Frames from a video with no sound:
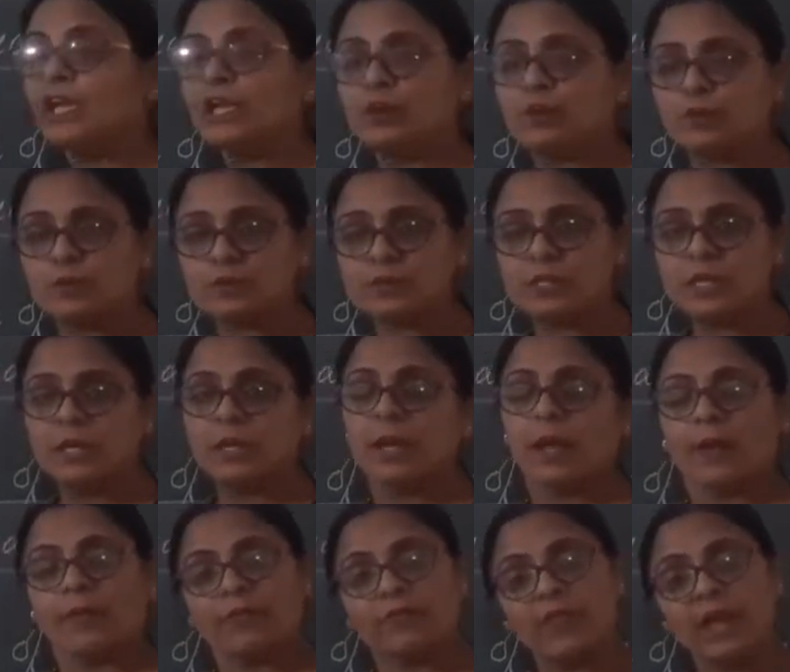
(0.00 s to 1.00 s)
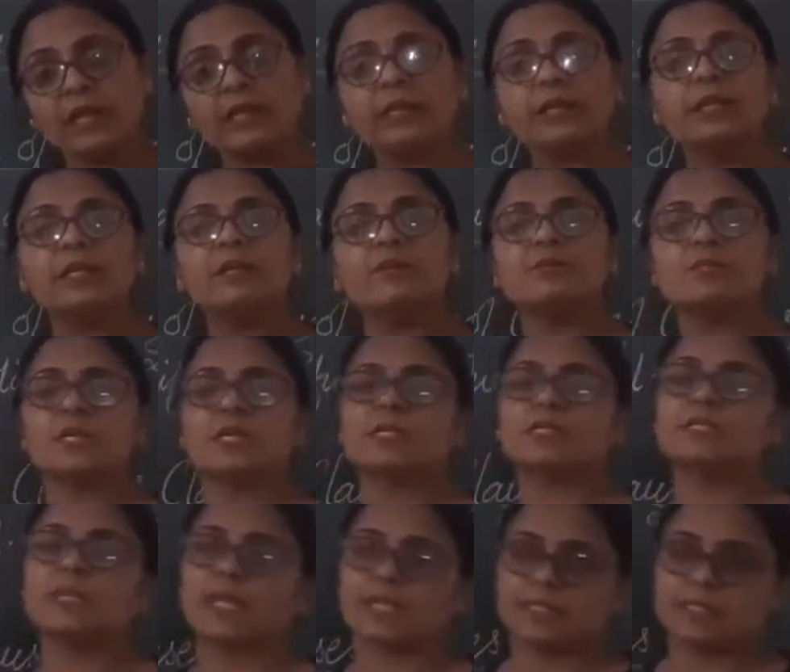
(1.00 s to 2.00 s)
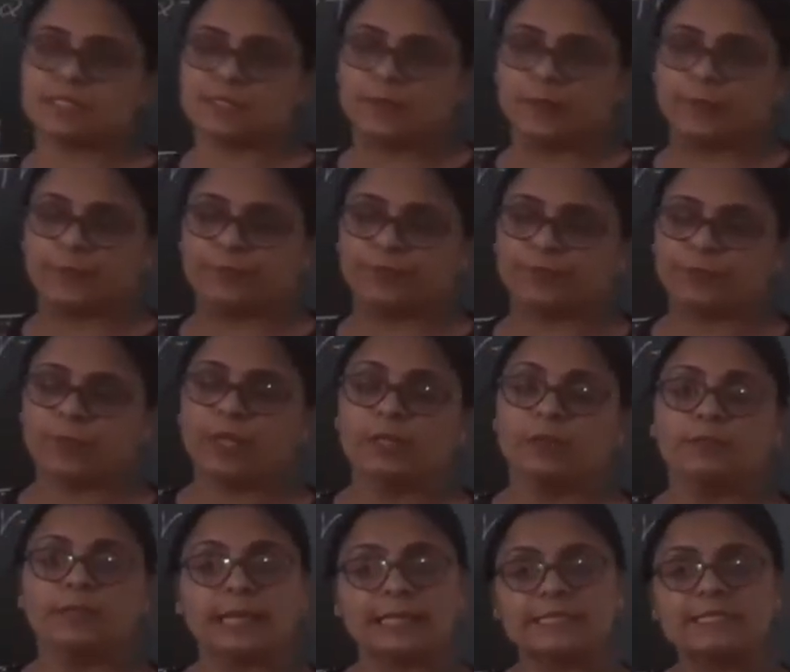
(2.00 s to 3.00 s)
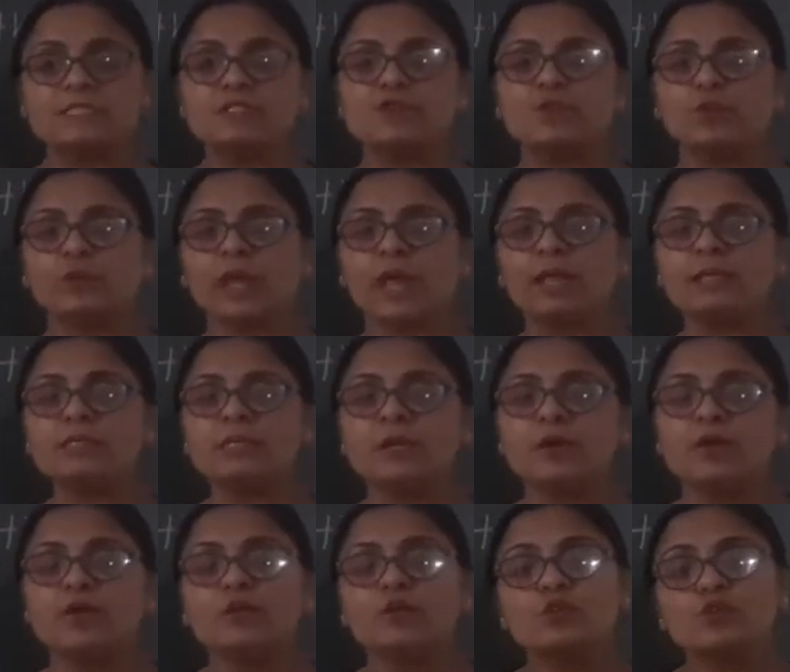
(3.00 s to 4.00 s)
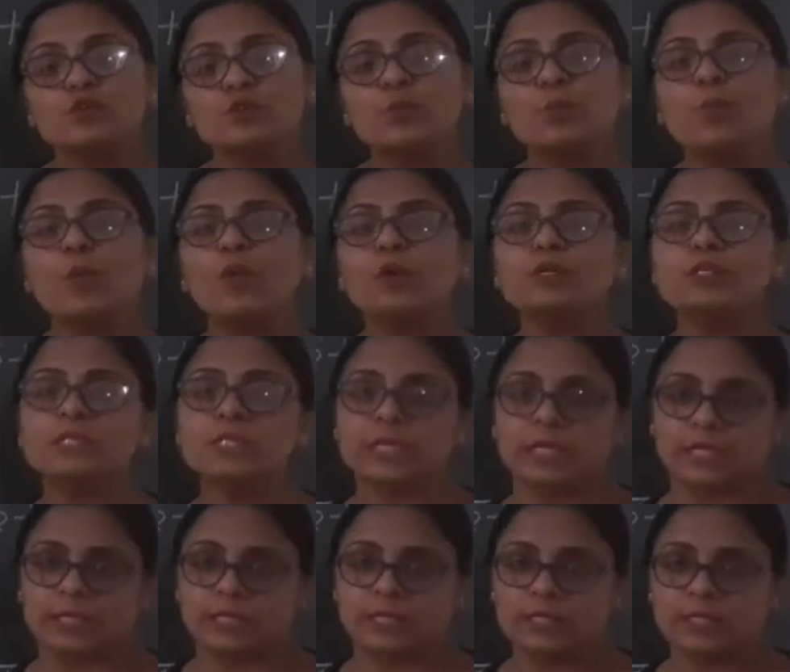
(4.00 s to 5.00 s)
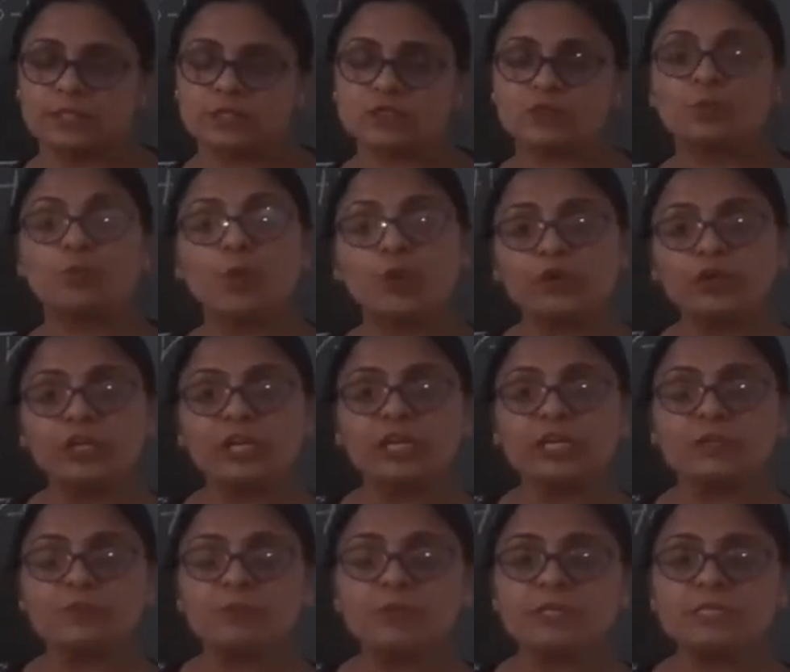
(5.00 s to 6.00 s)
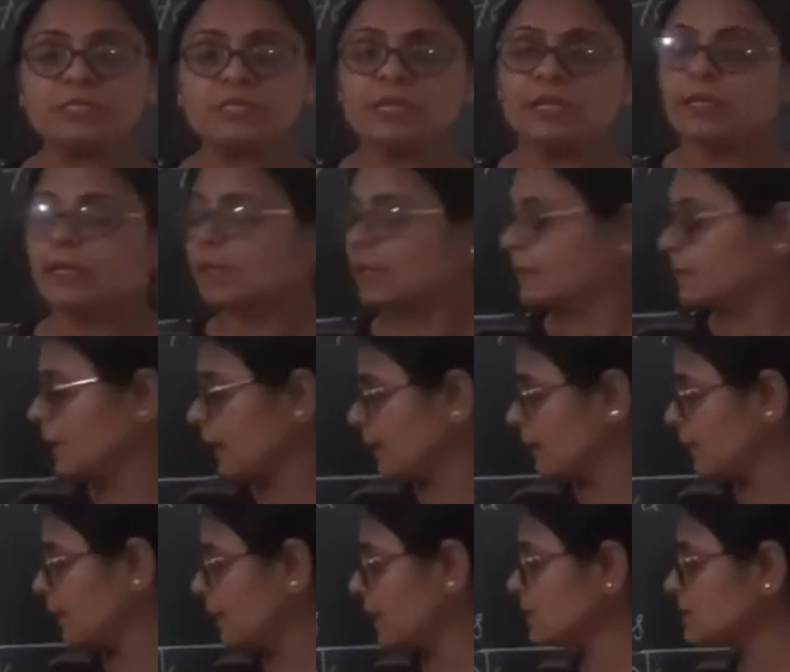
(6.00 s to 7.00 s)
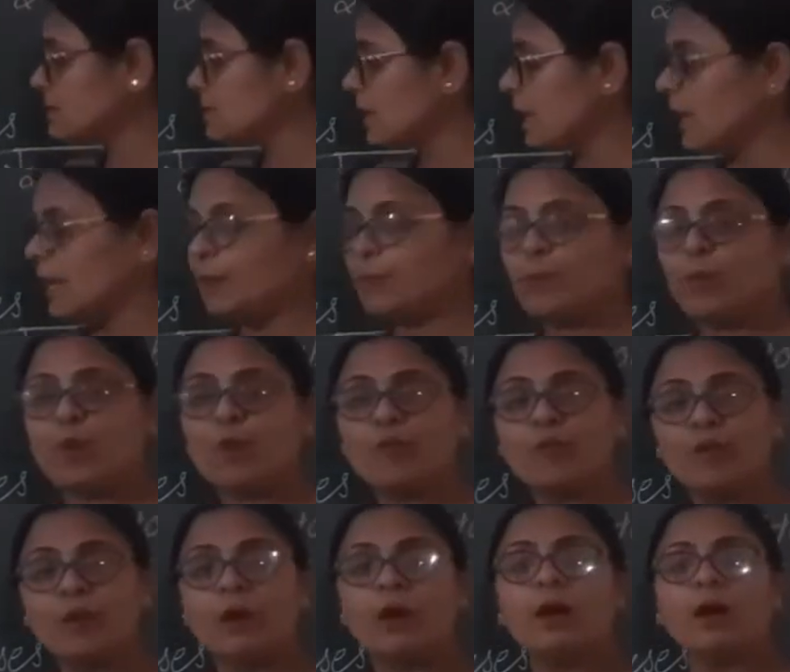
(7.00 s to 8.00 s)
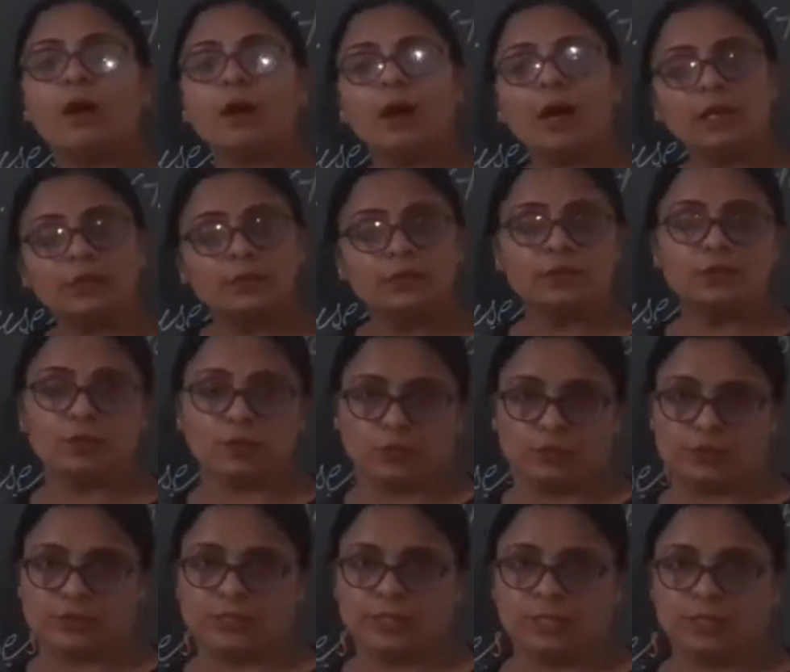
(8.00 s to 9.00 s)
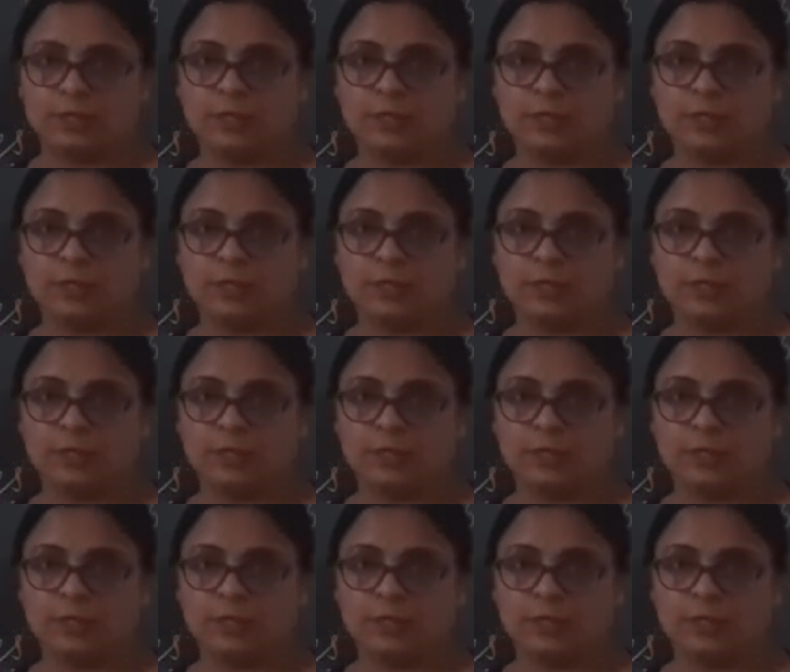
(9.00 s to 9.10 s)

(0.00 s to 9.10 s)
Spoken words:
clause, then it gives a sense. That is known as subordinate. Subordinate means that takes the help of other clause.